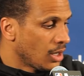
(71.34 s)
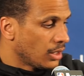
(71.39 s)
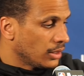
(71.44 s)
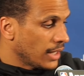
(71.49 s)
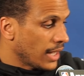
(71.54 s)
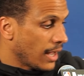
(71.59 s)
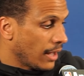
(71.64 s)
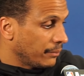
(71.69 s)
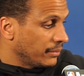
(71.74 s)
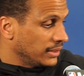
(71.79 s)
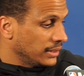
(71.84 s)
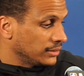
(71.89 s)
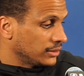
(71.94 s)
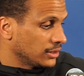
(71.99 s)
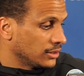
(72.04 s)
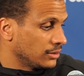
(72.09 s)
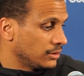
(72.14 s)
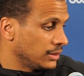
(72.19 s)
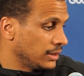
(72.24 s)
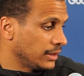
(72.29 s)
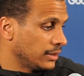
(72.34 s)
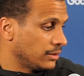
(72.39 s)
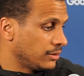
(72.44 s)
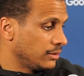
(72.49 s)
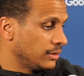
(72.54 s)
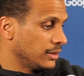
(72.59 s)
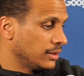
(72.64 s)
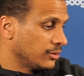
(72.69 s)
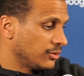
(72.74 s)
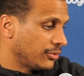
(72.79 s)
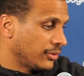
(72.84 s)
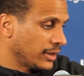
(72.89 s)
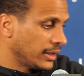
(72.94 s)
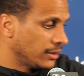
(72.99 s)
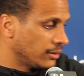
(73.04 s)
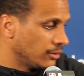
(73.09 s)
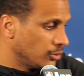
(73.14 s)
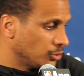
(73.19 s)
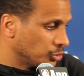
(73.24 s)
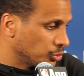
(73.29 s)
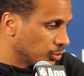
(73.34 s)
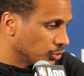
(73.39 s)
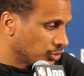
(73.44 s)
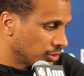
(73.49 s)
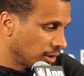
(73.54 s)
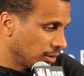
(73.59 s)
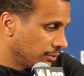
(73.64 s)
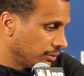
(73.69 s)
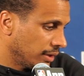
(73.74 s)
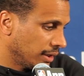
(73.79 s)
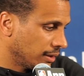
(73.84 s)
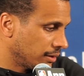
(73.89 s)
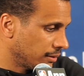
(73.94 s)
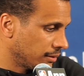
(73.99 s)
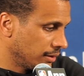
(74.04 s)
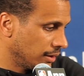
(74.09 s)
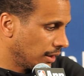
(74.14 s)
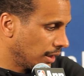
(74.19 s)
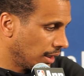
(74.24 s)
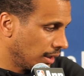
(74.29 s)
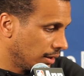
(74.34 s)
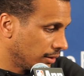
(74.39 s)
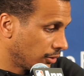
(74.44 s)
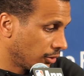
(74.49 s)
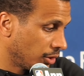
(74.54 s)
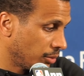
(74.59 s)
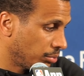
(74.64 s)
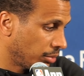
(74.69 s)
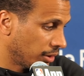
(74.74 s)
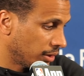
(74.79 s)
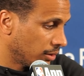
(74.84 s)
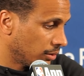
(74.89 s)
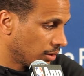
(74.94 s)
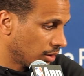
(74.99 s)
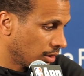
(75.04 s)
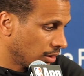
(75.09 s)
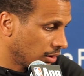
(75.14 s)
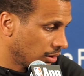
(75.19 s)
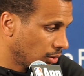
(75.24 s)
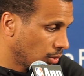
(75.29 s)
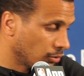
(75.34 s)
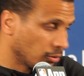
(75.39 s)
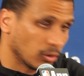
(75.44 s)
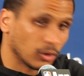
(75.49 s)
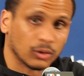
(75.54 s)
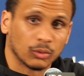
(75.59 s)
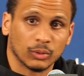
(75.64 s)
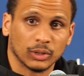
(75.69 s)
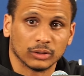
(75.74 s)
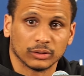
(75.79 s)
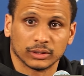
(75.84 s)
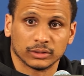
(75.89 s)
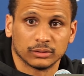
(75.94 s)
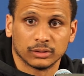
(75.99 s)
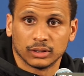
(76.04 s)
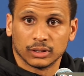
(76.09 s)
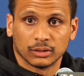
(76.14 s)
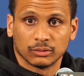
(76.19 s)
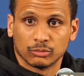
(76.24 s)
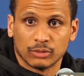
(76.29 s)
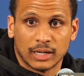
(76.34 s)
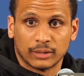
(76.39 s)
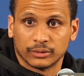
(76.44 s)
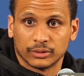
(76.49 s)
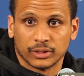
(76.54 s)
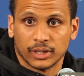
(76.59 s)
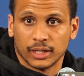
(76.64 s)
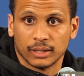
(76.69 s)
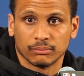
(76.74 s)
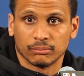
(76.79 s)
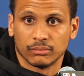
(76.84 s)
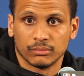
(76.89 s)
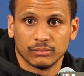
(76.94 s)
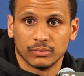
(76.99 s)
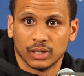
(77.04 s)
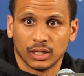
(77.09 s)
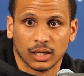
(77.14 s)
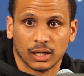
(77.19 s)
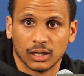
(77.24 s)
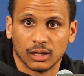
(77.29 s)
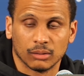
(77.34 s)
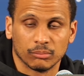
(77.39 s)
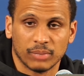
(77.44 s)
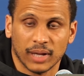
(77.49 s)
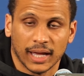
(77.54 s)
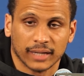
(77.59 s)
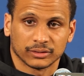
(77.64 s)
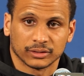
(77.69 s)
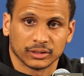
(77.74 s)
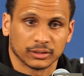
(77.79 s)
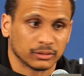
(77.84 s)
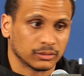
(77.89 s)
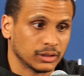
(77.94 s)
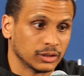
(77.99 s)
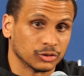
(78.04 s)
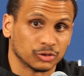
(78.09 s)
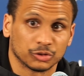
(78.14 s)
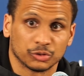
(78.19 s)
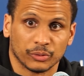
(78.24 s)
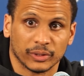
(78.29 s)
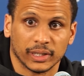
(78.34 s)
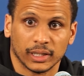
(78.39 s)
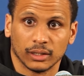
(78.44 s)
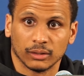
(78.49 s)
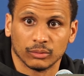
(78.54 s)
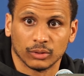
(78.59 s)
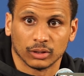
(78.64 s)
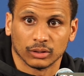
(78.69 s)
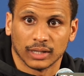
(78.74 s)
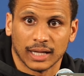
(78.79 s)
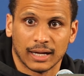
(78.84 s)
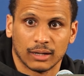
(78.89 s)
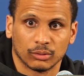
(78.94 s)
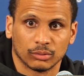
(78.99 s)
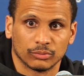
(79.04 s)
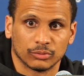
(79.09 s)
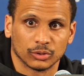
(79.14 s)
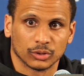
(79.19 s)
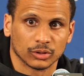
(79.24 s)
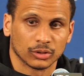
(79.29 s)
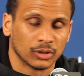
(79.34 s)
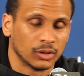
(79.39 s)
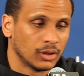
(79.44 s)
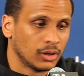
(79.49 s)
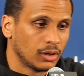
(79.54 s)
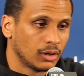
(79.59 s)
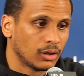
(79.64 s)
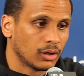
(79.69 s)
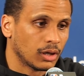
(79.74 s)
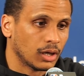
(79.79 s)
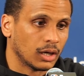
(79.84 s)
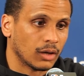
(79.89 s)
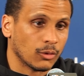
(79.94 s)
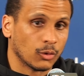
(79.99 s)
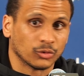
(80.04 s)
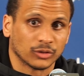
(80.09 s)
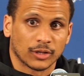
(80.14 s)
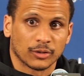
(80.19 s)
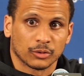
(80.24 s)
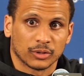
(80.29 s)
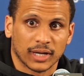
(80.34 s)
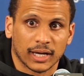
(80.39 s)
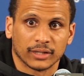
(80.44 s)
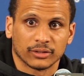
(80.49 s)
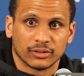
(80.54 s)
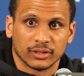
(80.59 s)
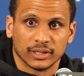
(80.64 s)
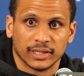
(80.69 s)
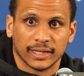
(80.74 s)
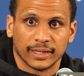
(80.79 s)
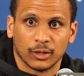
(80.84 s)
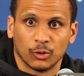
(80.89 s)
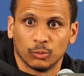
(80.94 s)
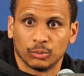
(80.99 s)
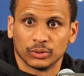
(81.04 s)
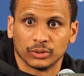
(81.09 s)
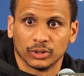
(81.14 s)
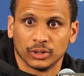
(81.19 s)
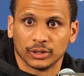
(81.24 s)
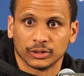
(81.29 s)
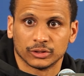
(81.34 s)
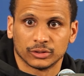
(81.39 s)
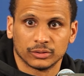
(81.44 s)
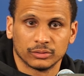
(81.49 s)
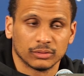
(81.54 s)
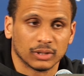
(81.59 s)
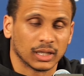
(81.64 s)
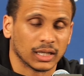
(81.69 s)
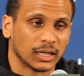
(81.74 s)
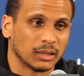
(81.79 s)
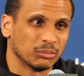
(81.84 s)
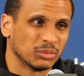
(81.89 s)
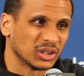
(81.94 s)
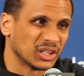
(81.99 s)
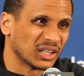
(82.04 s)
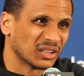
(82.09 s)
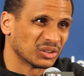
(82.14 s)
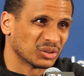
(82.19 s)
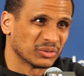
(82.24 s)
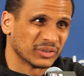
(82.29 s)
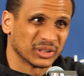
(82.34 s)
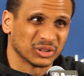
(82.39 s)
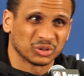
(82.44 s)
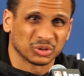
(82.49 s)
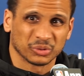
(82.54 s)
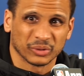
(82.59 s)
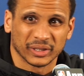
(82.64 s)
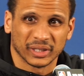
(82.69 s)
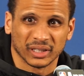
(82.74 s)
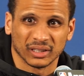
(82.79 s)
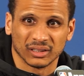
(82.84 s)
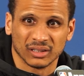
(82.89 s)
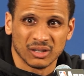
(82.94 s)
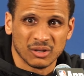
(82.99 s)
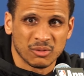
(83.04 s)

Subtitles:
Yeah, I mean, it's kind of like, and it's funny, the usual self. Like, I thought he played a overall well rounded game. Passing, his screening allowed for those other guys to get open looks because of his screening.